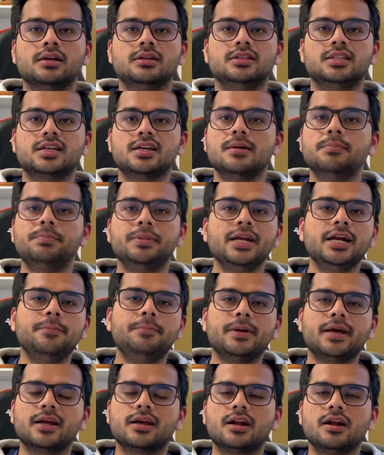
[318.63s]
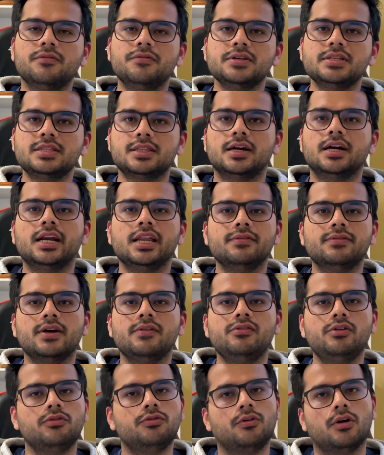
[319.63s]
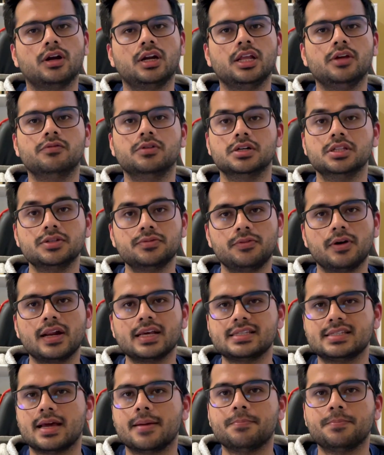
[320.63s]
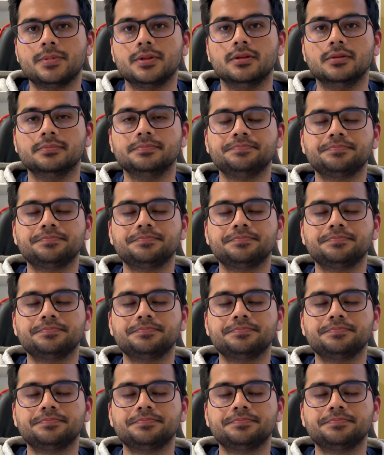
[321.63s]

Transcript: the complete paragraph is thirty-five to forty words. For example,